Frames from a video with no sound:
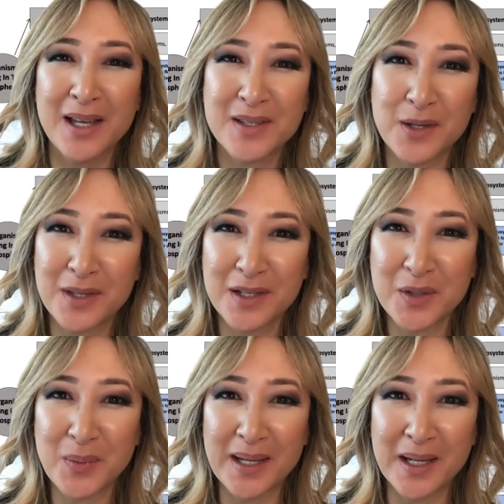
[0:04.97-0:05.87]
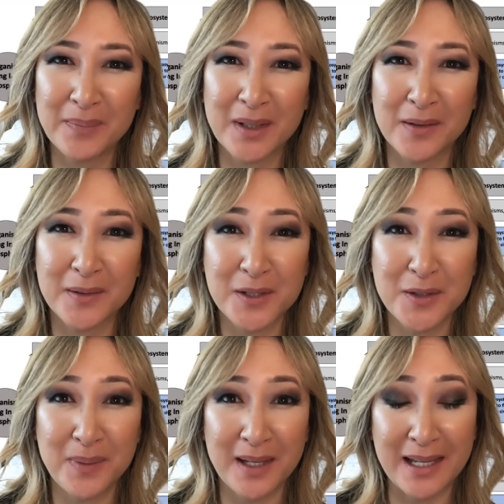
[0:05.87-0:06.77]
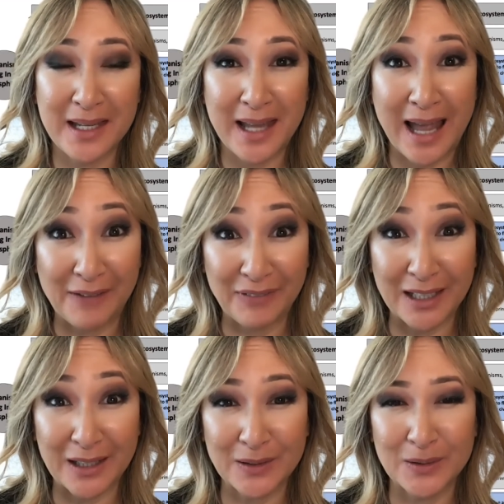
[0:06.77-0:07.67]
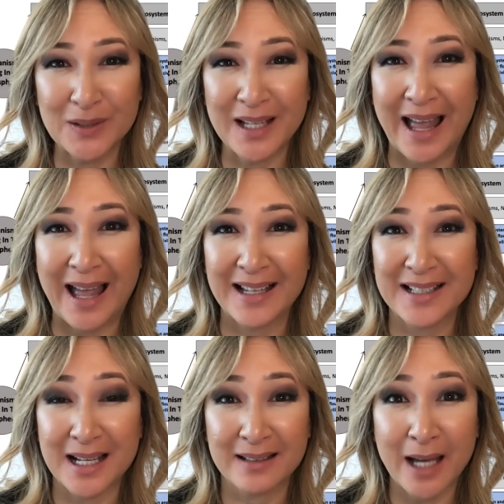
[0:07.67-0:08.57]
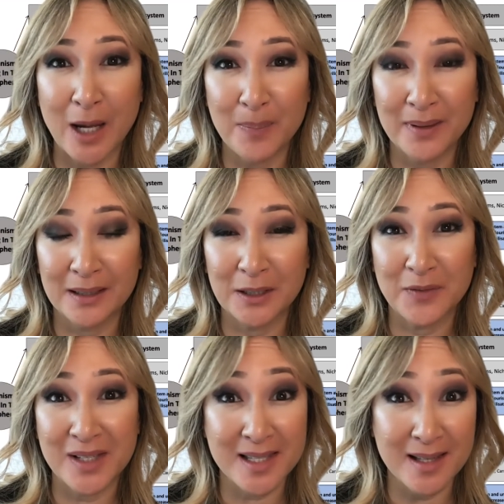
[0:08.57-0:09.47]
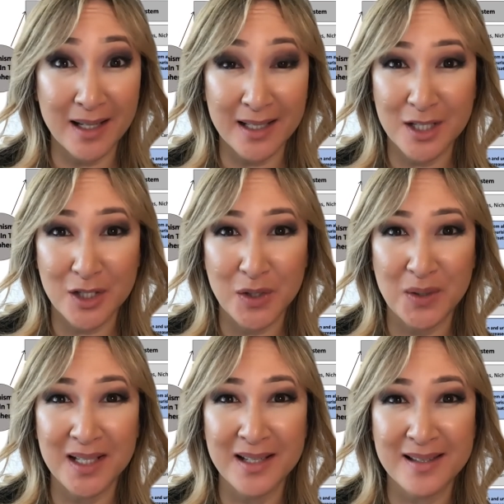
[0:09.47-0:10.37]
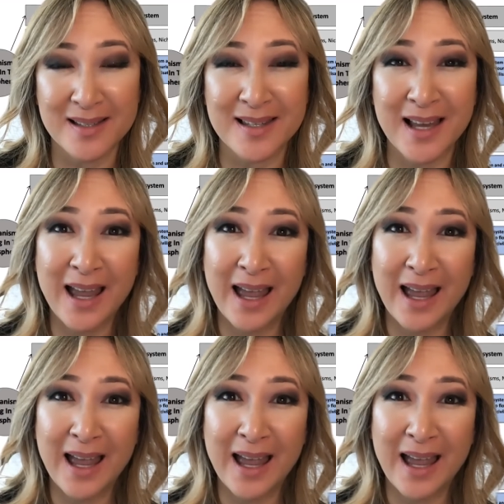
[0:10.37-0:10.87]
So this week I'm going to be having a look at a couple of science units